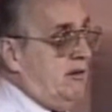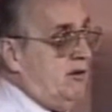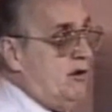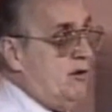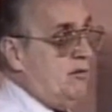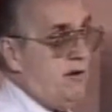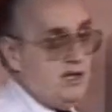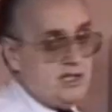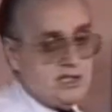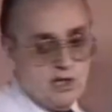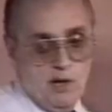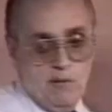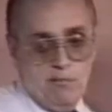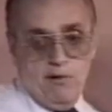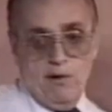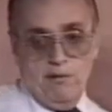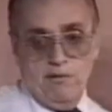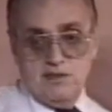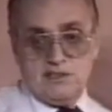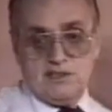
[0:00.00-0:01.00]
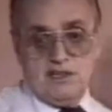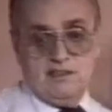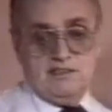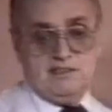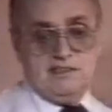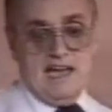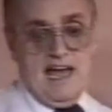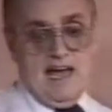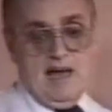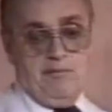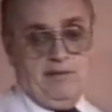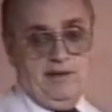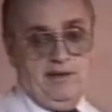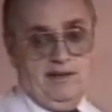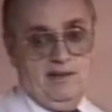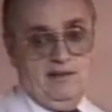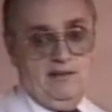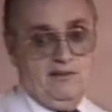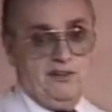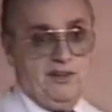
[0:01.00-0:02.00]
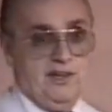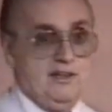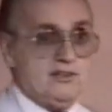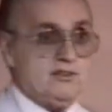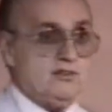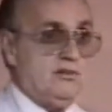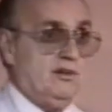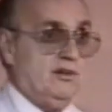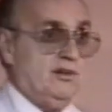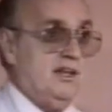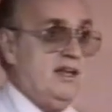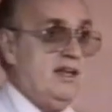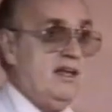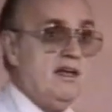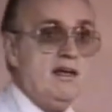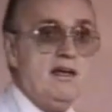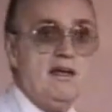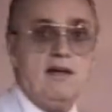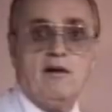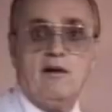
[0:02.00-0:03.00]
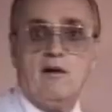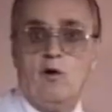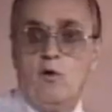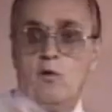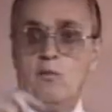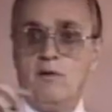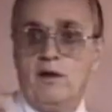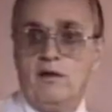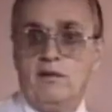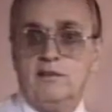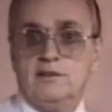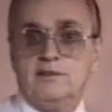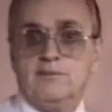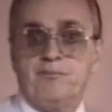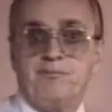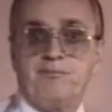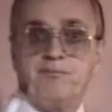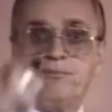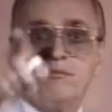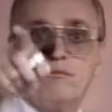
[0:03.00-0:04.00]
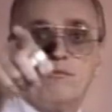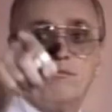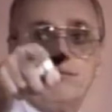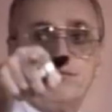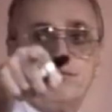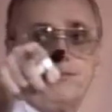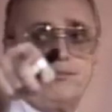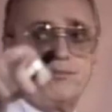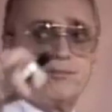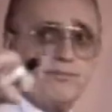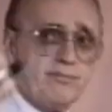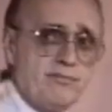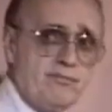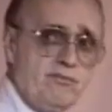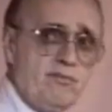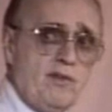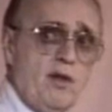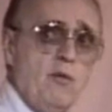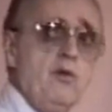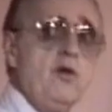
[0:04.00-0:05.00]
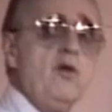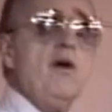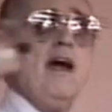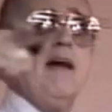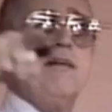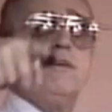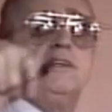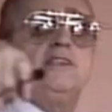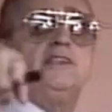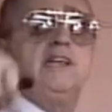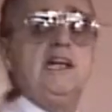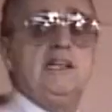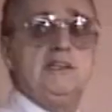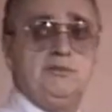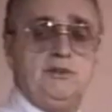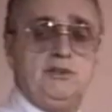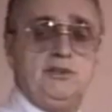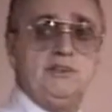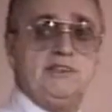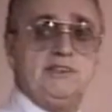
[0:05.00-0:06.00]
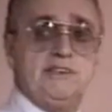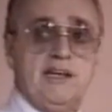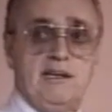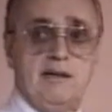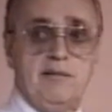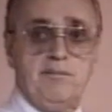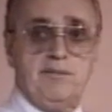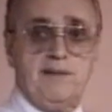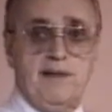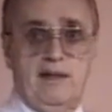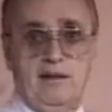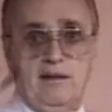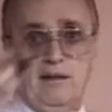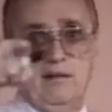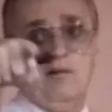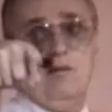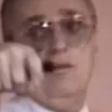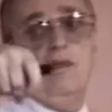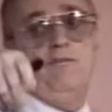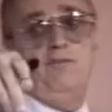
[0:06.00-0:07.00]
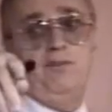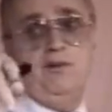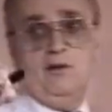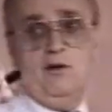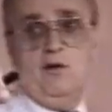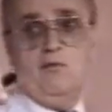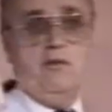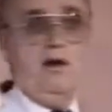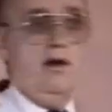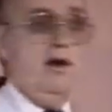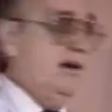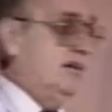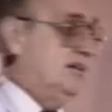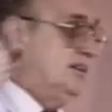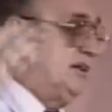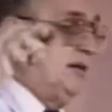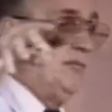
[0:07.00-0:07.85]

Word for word: you're reaching a point where you start dabbling in things called, oh my goodness. You have a chance. Would you set up that, if you don't mind, or